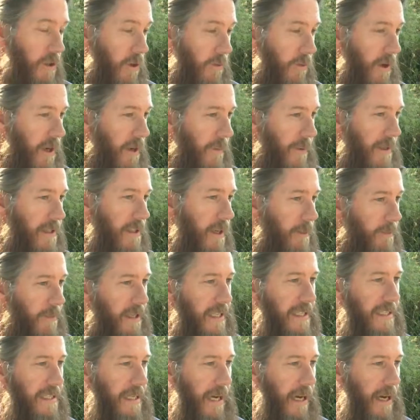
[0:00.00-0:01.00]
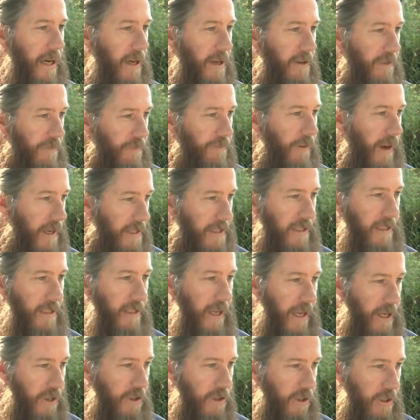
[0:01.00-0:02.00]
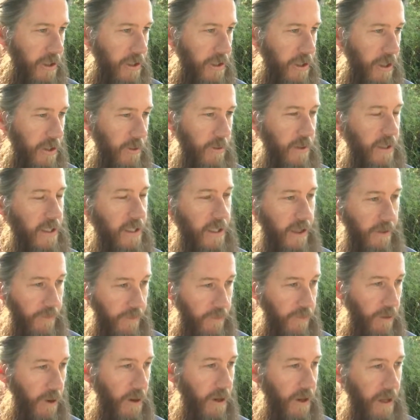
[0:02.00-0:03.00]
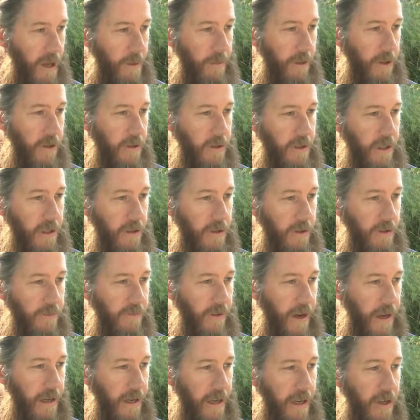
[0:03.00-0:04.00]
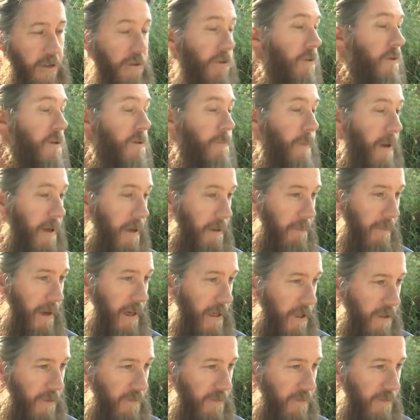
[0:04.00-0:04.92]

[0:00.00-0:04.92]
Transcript: So really, when somebody's tired of fighting nature continuously, of throwing chemicals in to fight nature, of spending money